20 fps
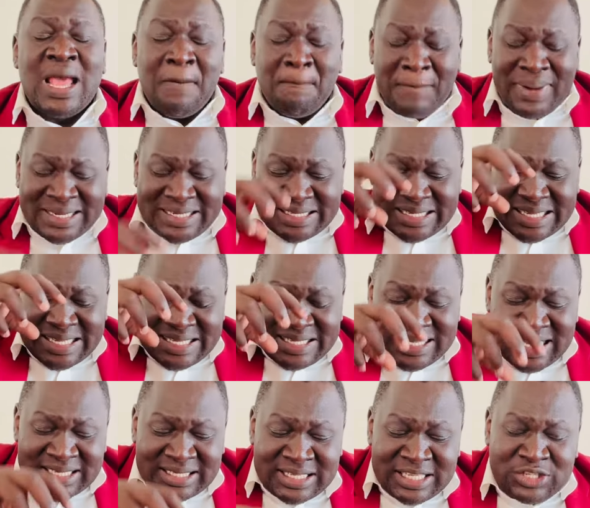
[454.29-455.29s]
But
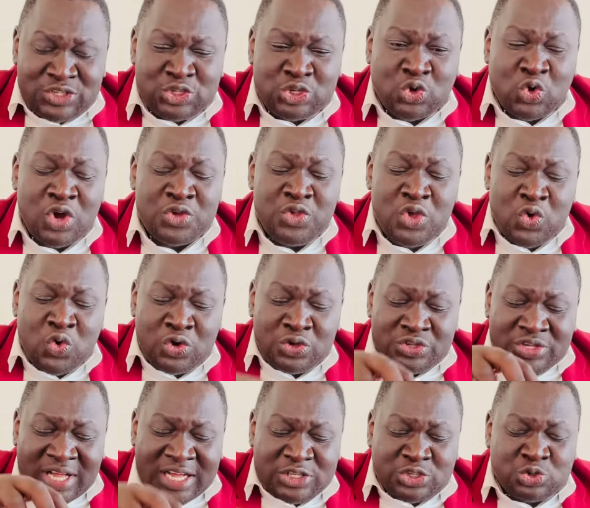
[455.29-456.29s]
Justice Chikonyogo
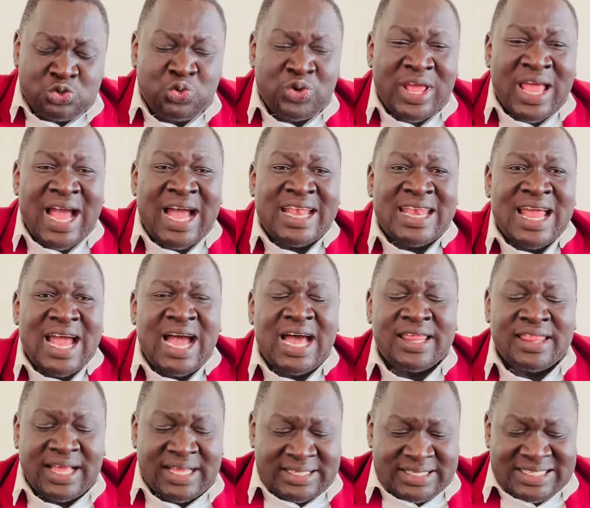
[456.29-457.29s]
Kasule and
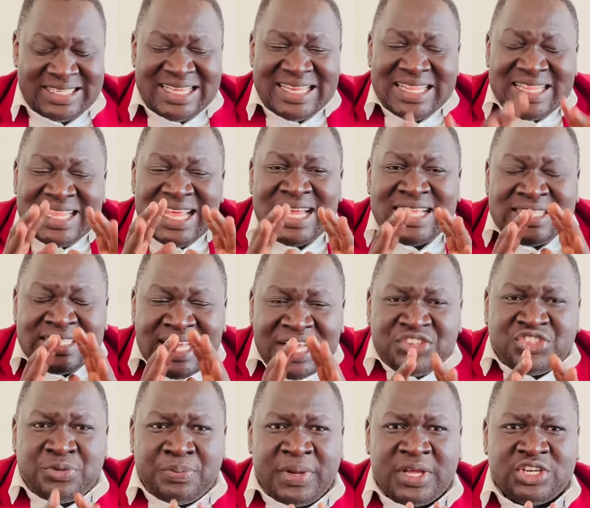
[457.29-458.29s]
others, in their
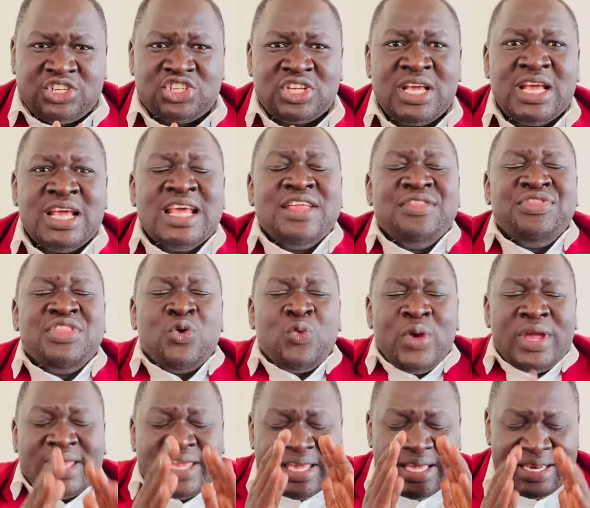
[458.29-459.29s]
judgment, they were
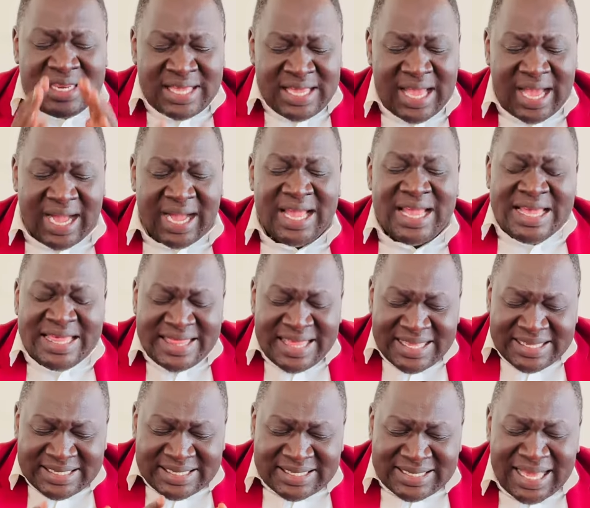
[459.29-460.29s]
clear.
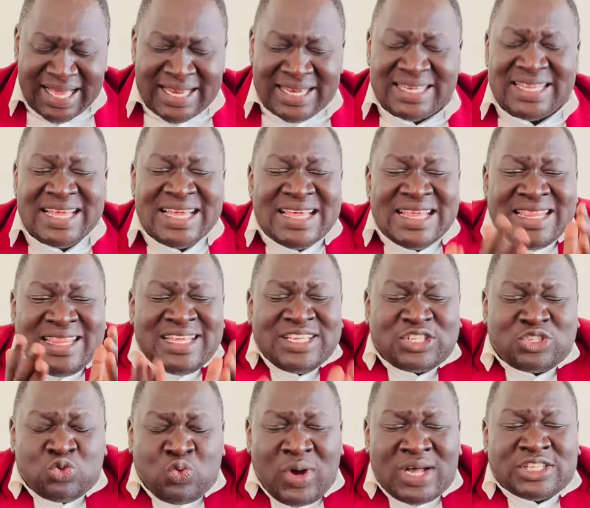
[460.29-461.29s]
They said
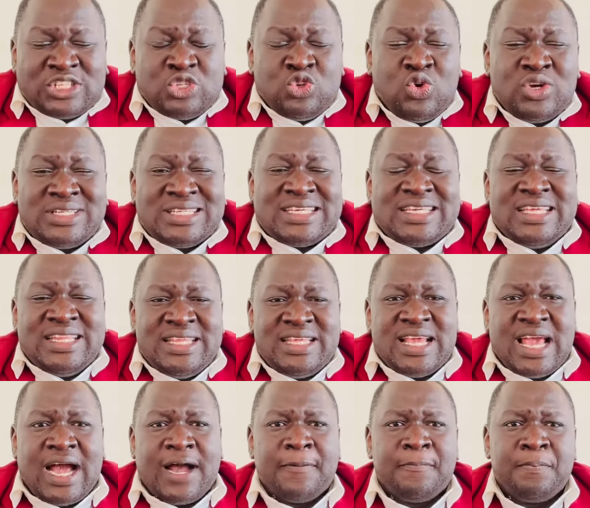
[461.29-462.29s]
this was not
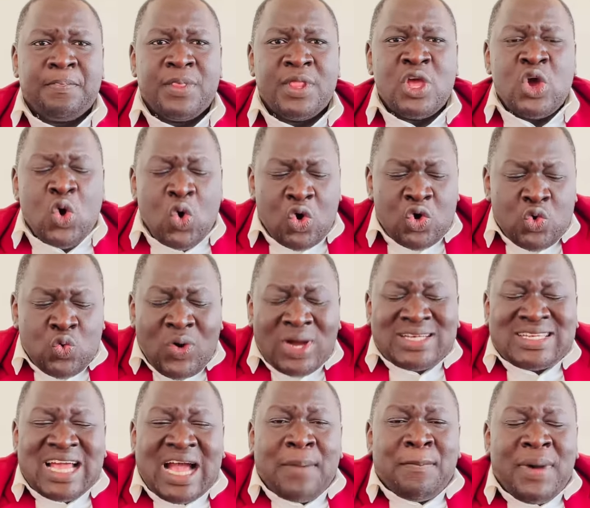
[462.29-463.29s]
clear on
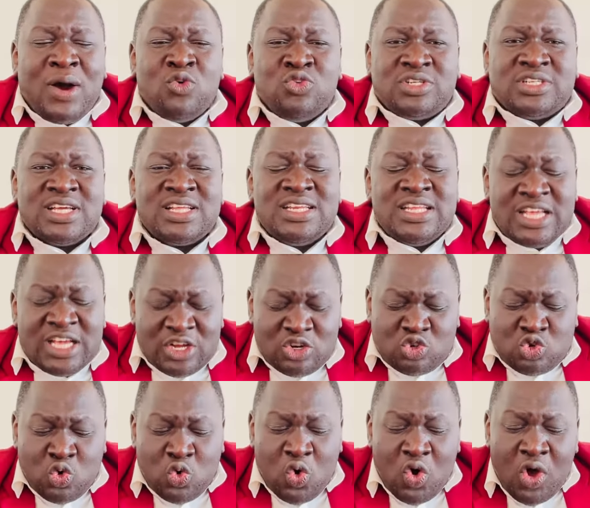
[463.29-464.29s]
what amounted
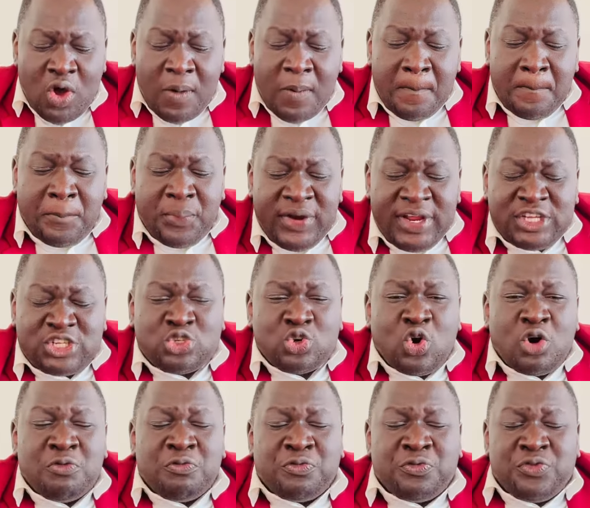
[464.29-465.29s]
to breach
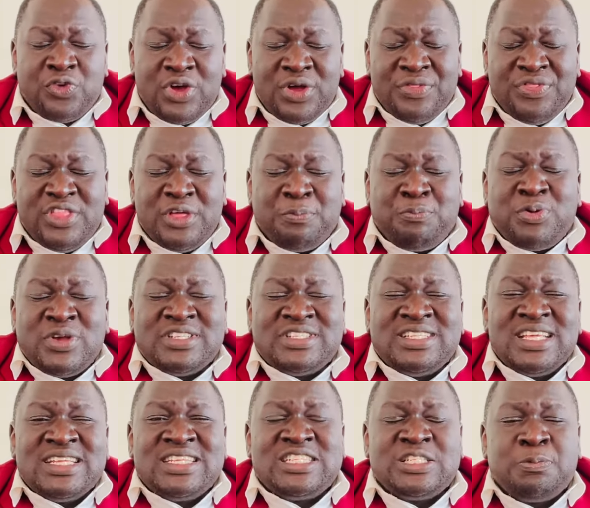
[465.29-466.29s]
of the
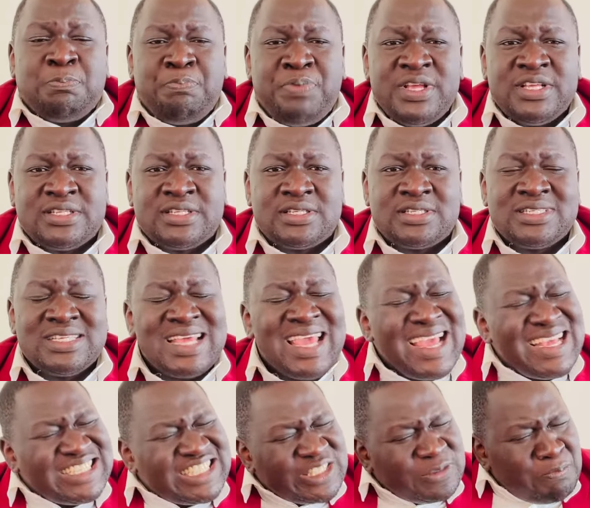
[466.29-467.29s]
president's peace,
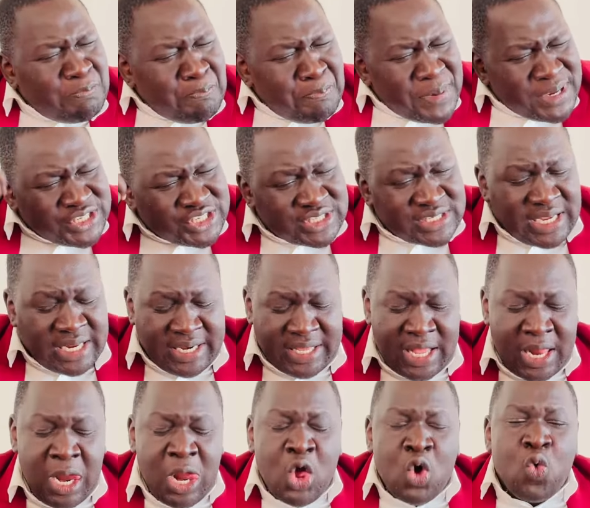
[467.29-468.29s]
especially
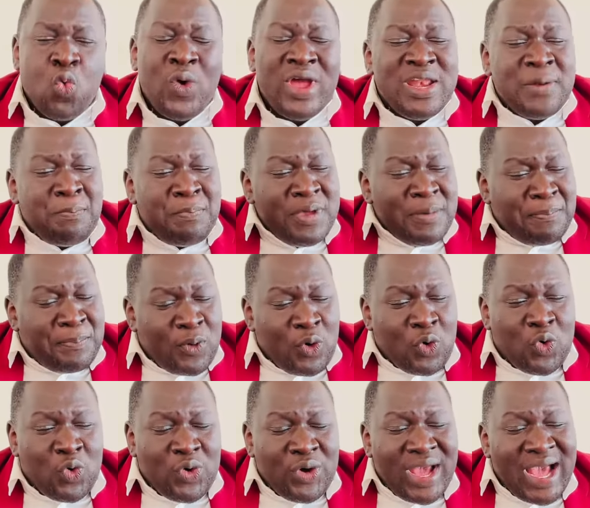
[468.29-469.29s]
when
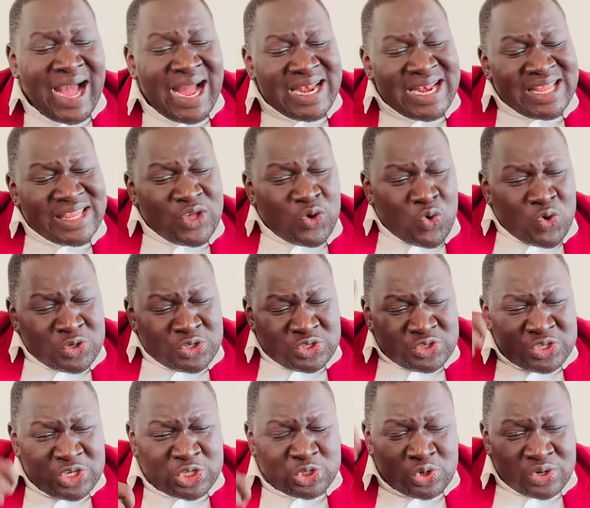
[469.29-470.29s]
people under the
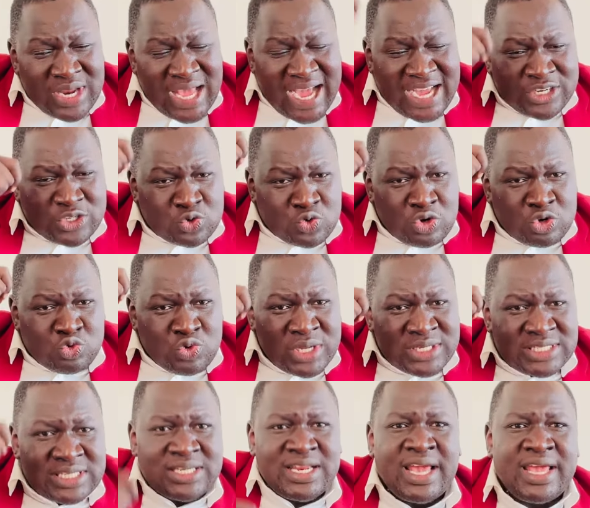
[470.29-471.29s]
Constitution, Article
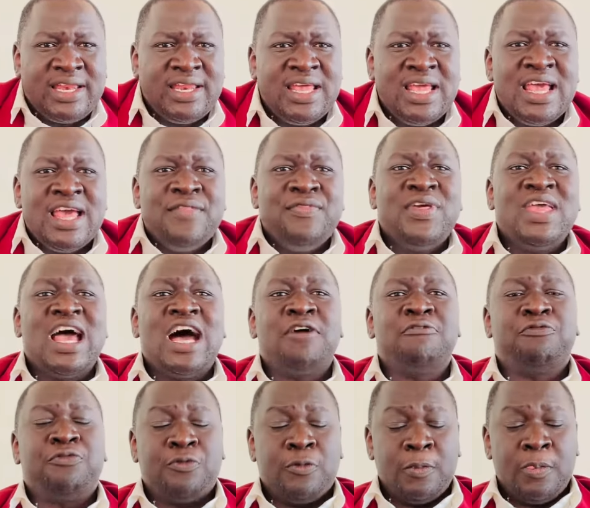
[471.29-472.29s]
29, they
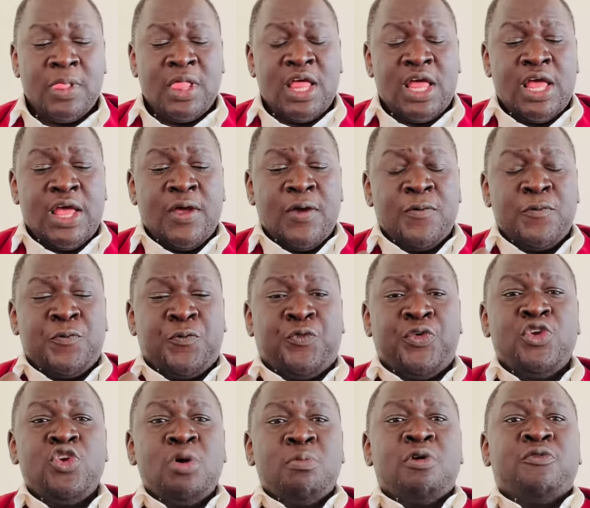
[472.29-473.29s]
have
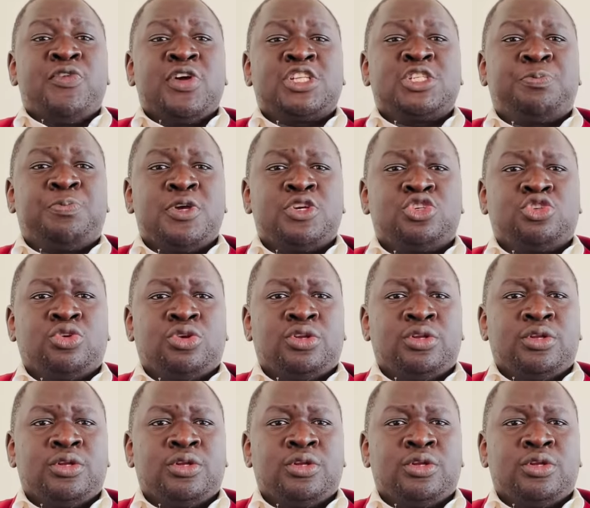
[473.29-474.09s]
freedom of expression.